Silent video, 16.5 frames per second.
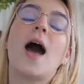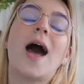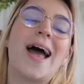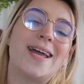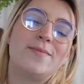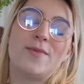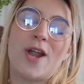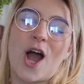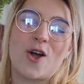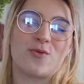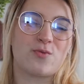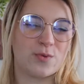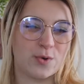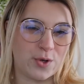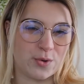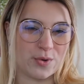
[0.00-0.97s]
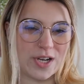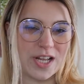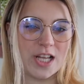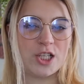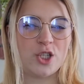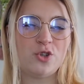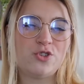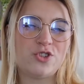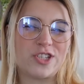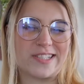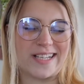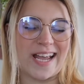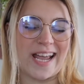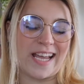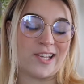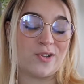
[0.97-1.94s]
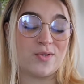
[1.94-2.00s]
I'm not rude. You just
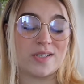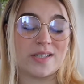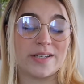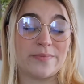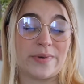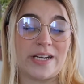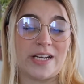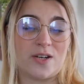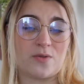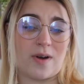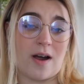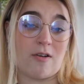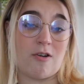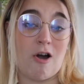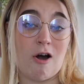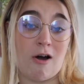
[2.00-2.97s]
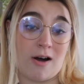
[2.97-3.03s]
ain't used to being around